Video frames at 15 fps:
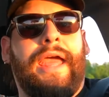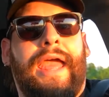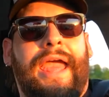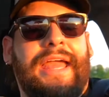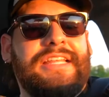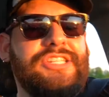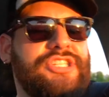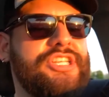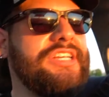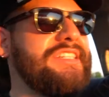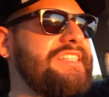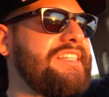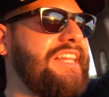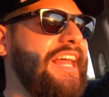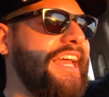And
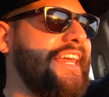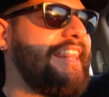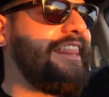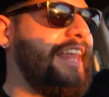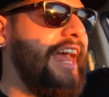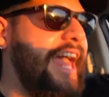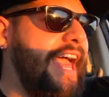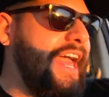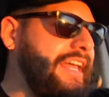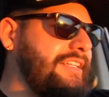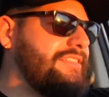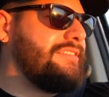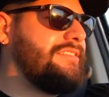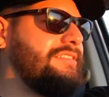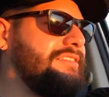just like that,
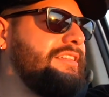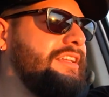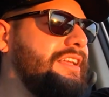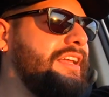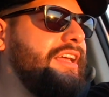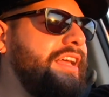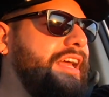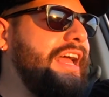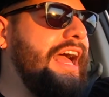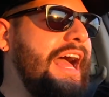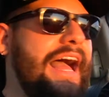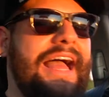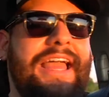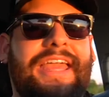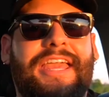
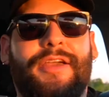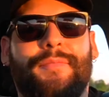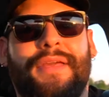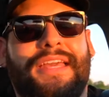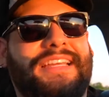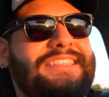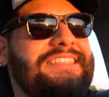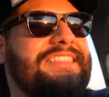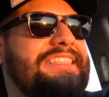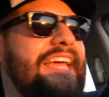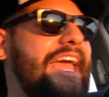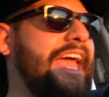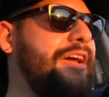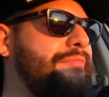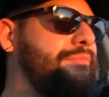I am in
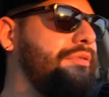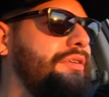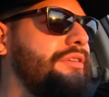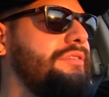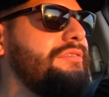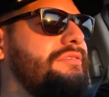Tampa,